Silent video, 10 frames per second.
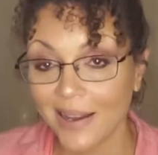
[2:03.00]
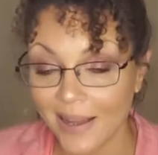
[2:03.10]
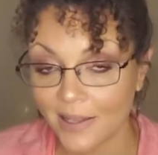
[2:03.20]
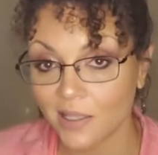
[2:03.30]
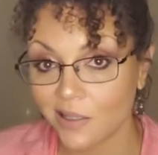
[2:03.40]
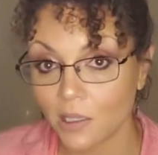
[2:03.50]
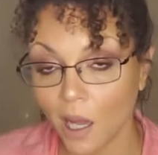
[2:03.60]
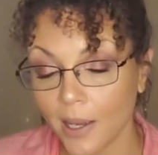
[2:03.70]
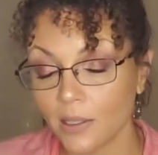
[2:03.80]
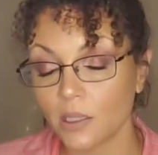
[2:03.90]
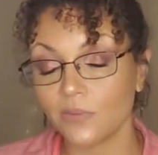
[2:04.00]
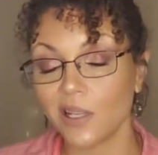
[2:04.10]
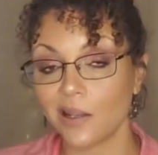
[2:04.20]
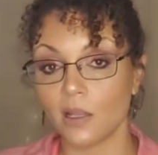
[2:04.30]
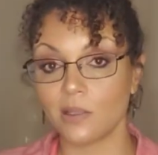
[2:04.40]
that has these kinds of
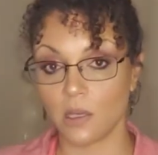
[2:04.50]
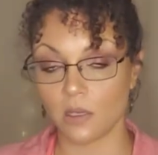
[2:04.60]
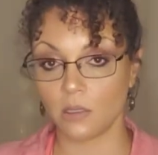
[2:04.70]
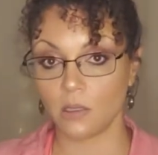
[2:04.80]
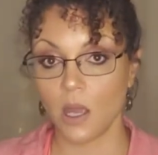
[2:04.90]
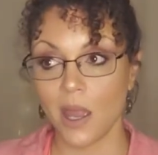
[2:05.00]
tendencies